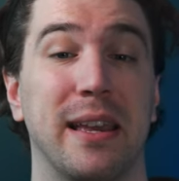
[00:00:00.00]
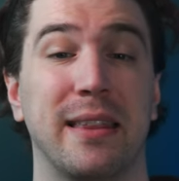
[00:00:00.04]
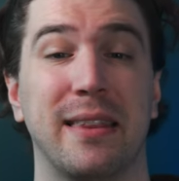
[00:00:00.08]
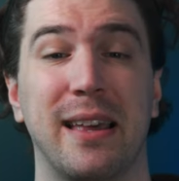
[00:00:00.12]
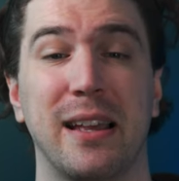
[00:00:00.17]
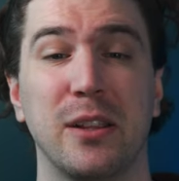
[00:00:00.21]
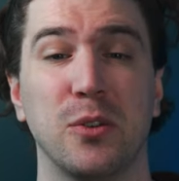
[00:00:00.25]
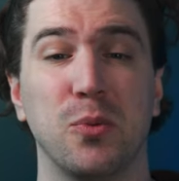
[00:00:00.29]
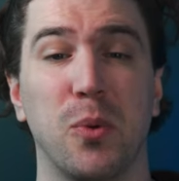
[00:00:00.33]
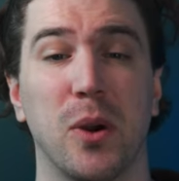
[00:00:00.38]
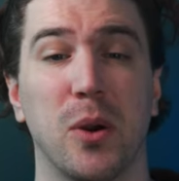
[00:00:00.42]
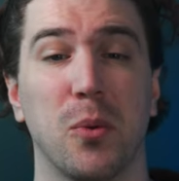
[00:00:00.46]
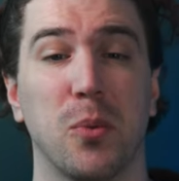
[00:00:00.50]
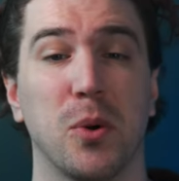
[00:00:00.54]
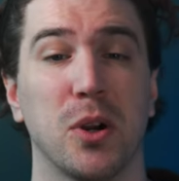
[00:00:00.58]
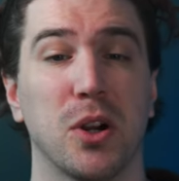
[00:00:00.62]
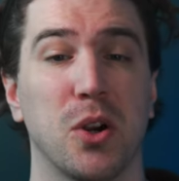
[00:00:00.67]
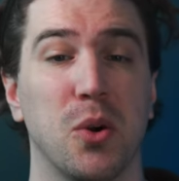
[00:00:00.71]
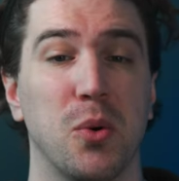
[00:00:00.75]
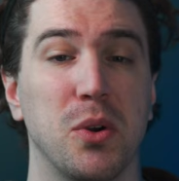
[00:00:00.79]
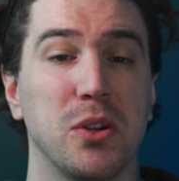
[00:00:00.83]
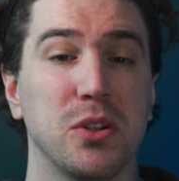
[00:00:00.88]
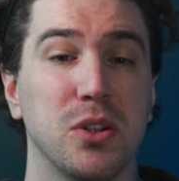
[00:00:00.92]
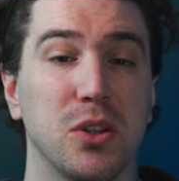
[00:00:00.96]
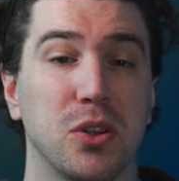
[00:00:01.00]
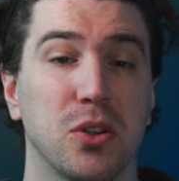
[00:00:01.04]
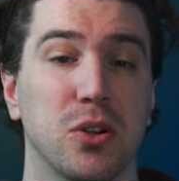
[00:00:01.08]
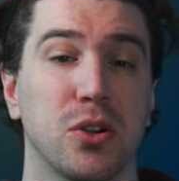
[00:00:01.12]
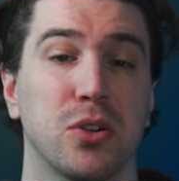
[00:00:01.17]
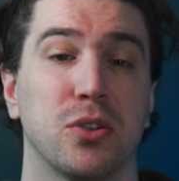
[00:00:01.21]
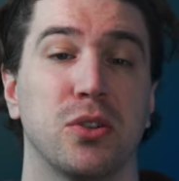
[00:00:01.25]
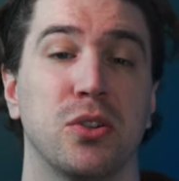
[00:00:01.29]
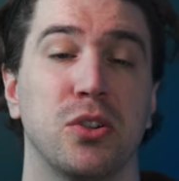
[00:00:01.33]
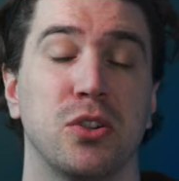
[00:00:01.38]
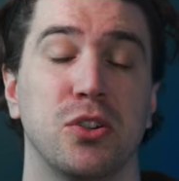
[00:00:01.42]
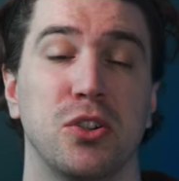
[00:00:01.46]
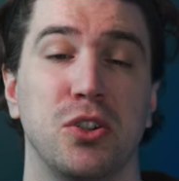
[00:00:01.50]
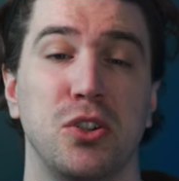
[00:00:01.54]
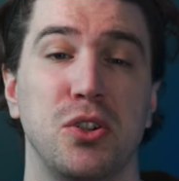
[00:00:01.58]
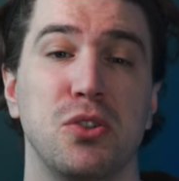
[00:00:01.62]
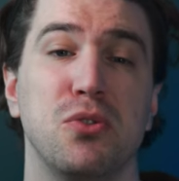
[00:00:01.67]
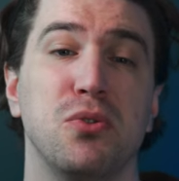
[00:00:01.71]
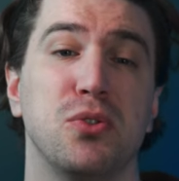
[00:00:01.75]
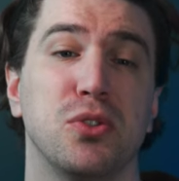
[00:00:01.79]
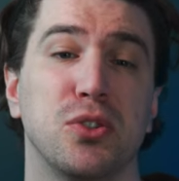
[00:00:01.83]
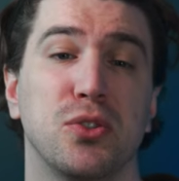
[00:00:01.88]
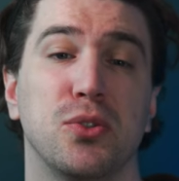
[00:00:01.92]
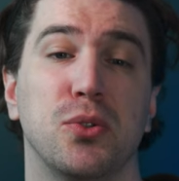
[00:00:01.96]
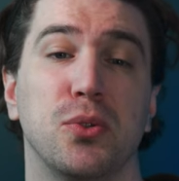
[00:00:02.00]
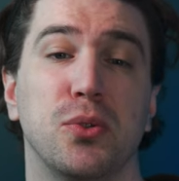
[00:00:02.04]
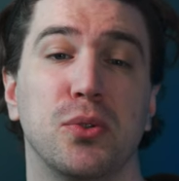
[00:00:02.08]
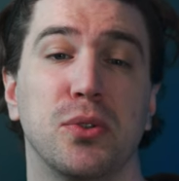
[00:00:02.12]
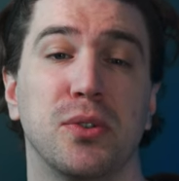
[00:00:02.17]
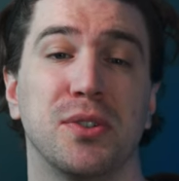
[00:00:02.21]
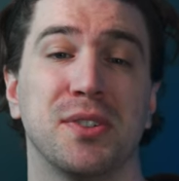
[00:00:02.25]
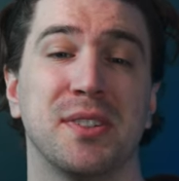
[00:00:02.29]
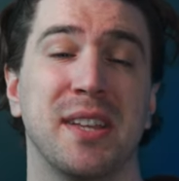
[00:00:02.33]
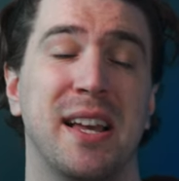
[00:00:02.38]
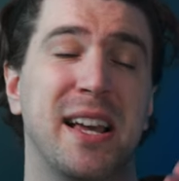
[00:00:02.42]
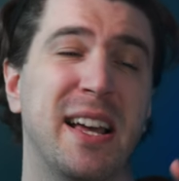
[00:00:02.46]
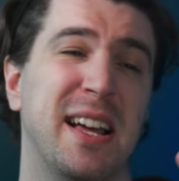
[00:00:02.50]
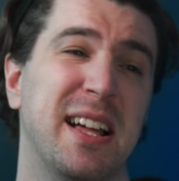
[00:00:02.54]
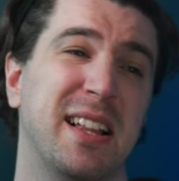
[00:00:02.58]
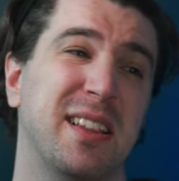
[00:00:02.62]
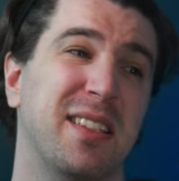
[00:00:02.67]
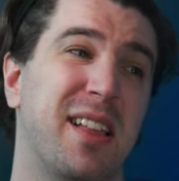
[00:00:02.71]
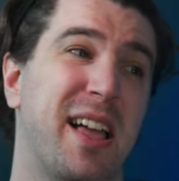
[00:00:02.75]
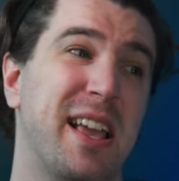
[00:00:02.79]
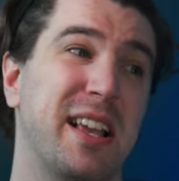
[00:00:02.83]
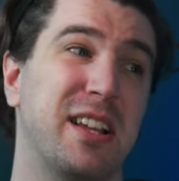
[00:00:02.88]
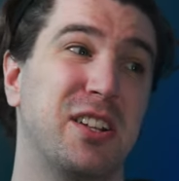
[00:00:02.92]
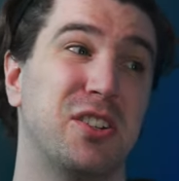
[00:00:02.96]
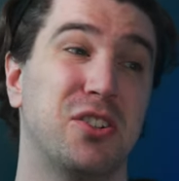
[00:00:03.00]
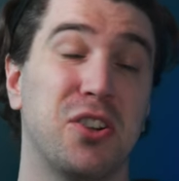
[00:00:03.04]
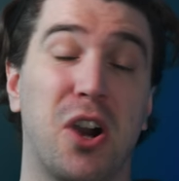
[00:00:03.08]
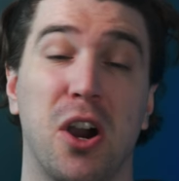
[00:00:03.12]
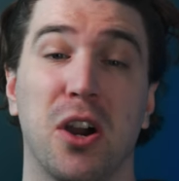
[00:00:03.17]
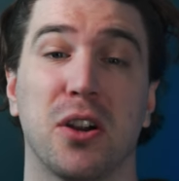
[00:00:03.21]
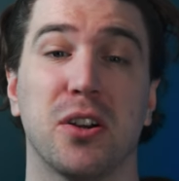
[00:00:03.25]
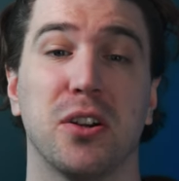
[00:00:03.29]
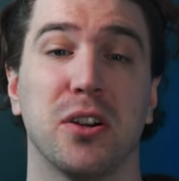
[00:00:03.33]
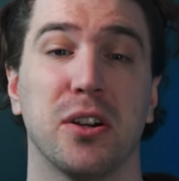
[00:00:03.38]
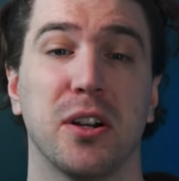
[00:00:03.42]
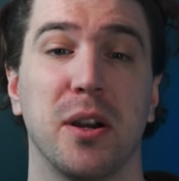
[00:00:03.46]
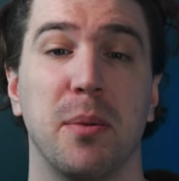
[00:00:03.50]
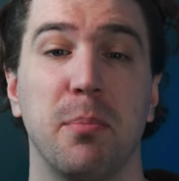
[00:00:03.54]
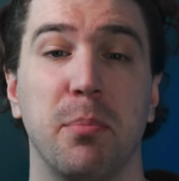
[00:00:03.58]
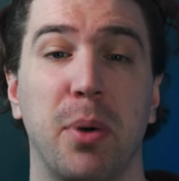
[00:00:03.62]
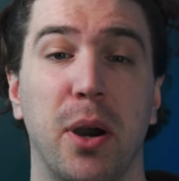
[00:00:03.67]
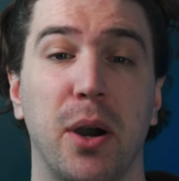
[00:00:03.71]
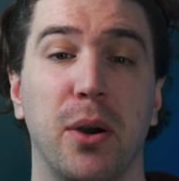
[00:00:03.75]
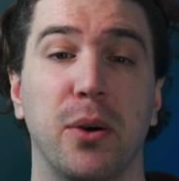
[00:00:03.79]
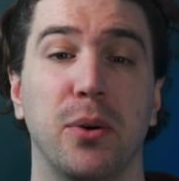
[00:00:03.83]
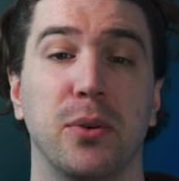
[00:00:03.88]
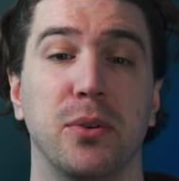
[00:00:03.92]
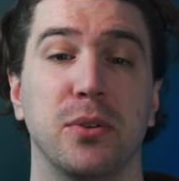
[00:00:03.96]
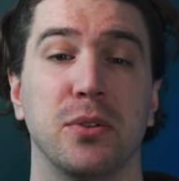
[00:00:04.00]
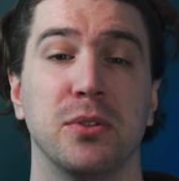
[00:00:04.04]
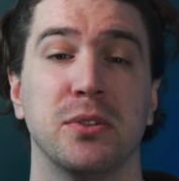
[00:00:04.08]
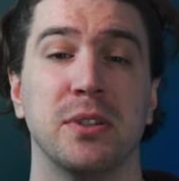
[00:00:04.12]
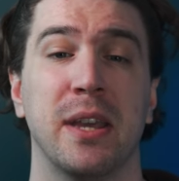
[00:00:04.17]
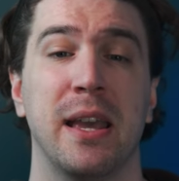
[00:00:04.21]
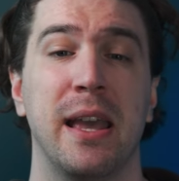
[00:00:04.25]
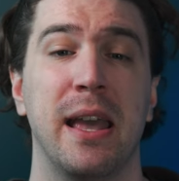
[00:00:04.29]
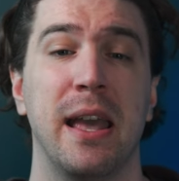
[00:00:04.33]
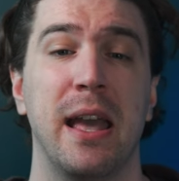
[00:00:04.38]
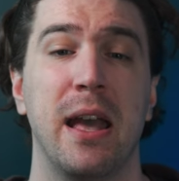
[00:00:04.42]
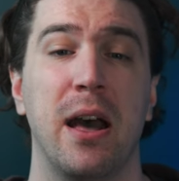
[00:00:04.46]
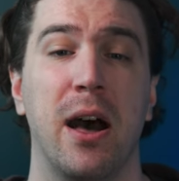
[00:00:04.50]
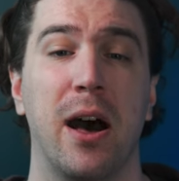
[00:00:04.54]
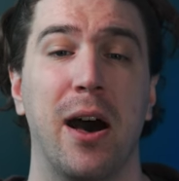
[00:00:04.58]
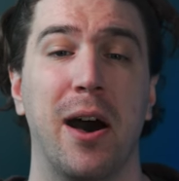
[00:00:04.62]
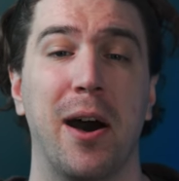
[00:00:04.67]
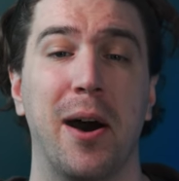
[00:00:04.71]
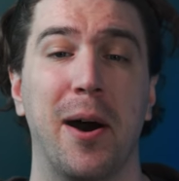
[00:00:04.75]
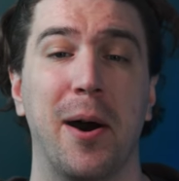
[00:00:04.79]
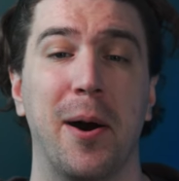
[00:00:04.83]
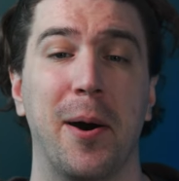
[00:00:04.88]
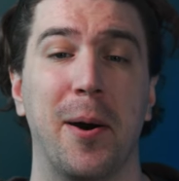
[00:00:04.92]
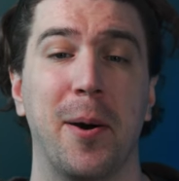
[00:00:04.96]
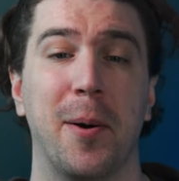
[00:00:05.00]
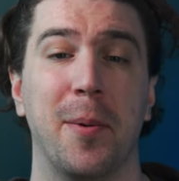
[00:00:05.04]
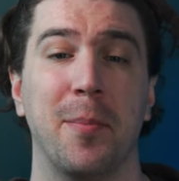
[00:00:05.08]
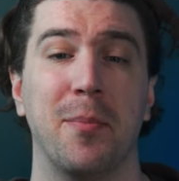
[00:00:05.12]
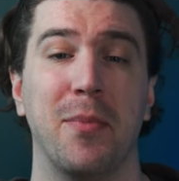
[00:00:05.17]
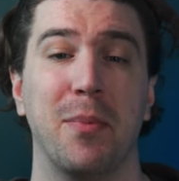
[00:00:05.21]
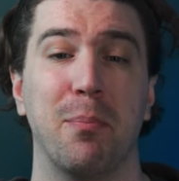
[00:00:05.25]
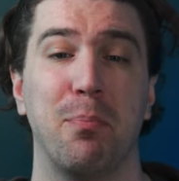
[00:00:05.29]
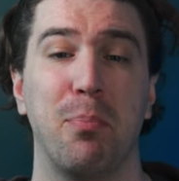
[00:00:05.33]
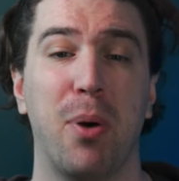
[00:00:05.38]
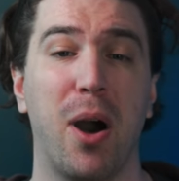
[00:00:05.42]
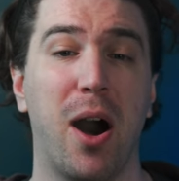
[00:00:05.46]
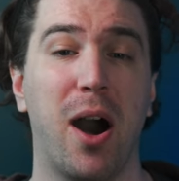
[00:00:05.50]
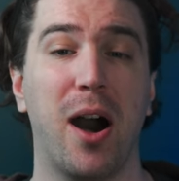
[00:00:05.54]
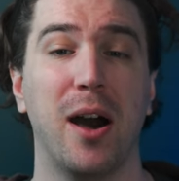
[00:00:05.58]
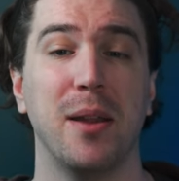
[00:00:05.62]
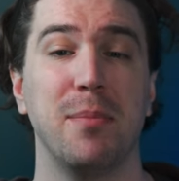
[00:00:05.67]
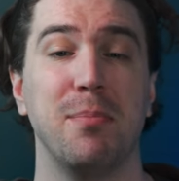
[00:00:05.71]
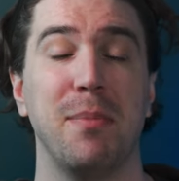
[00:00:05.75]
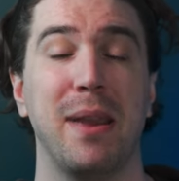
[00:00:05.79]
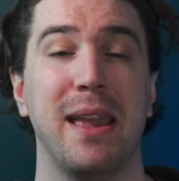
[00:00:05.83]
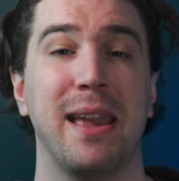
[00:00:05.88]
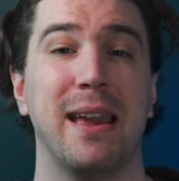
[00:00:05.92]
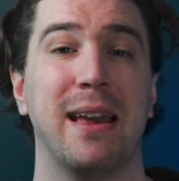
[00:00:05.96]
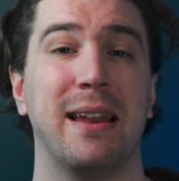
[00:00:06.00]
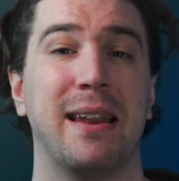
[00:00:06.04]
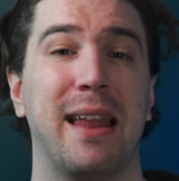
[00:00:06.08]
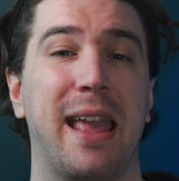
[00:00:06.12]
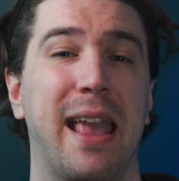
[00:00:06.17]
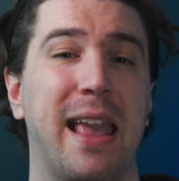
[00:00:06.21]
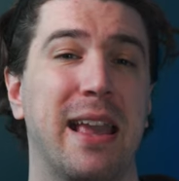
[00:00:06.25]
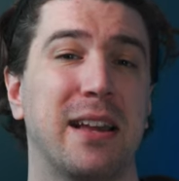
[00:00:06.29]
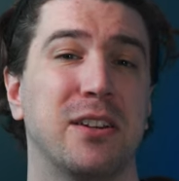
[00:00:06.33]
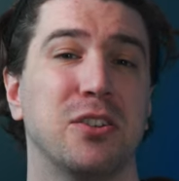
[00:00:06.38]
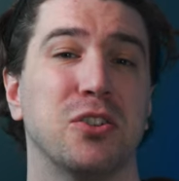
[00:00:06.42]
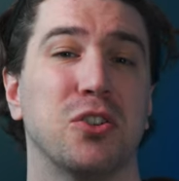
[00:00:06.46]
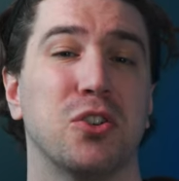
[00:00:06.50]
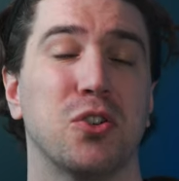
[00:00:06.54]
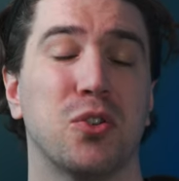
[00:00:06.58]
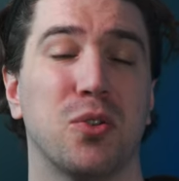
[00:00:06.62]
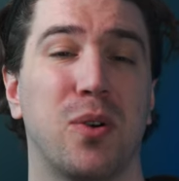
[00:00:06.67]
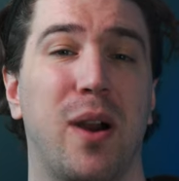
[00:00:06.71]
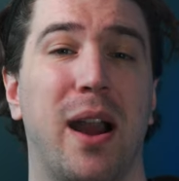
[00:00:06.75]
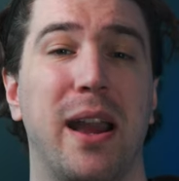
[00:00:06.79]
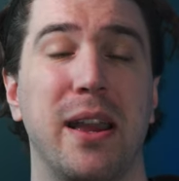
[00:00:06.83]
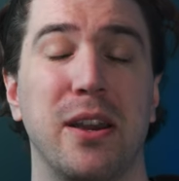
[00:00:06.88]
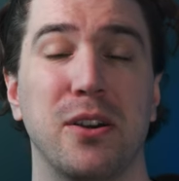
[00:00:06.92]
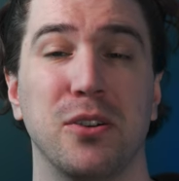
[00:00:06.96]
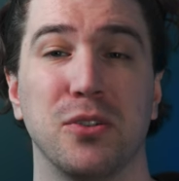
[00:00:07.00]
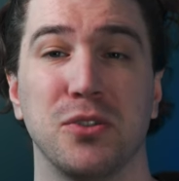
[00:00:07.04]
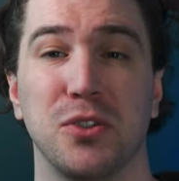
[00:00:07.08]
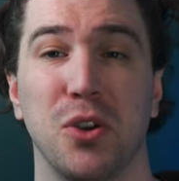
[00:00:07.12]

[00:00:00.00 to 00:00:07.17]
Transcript: And that's where we're going to learn to use tools like Docker Compose, um, Podman, and CRI-O.